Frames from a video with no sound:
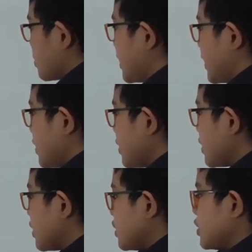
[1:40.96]
So then,
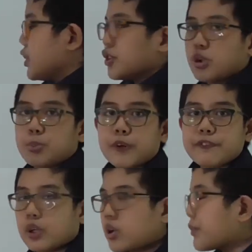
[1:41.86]
to prove
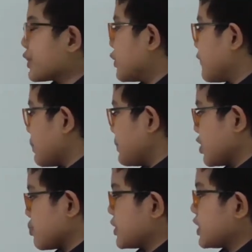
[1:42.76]
the cosine of a
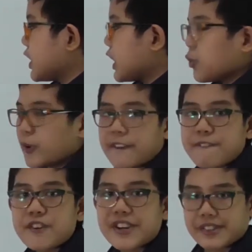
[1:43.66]
minus b, we
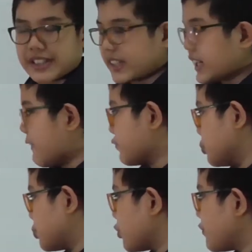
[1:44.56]
firstly have to
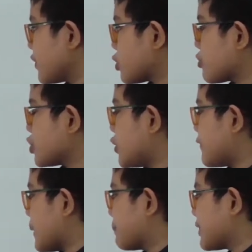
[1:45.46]
prove cosine
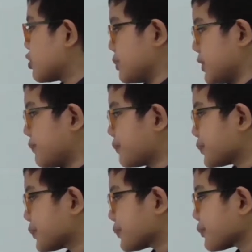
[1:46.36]
of a plus b.
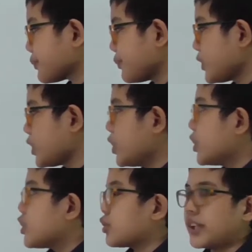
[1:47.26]

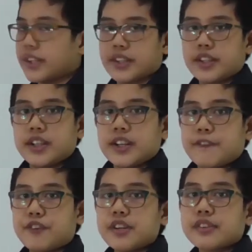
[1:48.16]
So then,
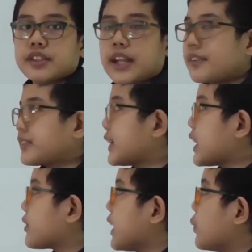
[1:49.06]
first let's take
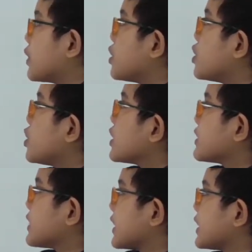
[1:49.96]
out our
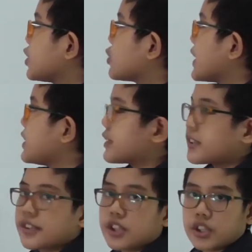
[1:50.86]
single radius
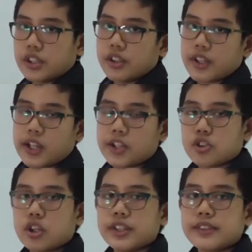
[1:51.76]
circle, and it's
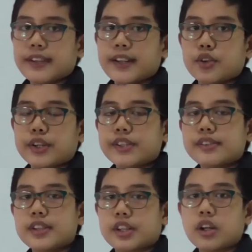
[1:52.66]
called the single radius
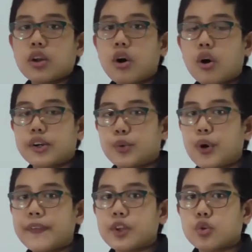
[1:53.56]
circle or the
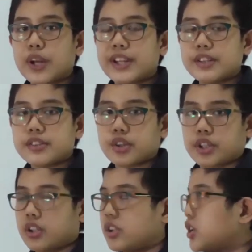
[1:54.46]
one radius
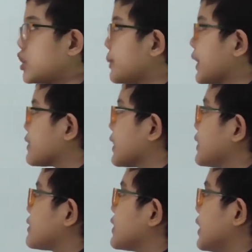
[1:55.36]
circle because it
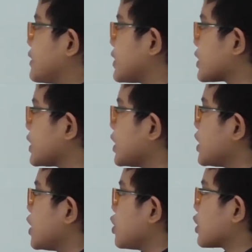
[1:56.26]
is a circle
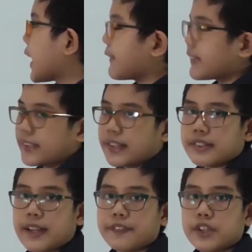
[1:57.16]
located at the
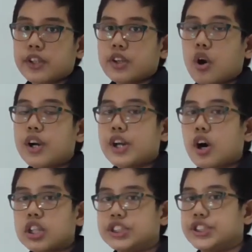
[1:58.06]
center or the
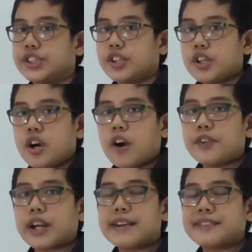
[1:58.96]
origin of
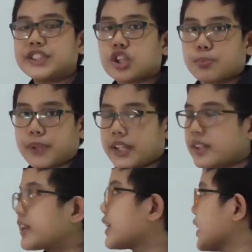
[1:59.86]
the Cartesian
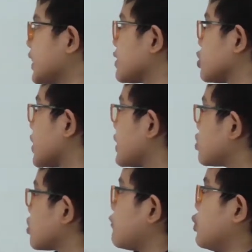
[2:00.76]
plane and has a
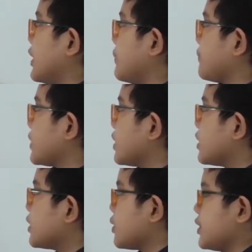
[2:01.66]
radius of 1.
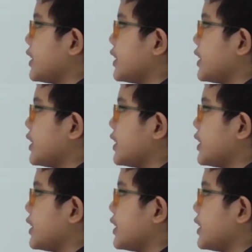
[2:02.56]
So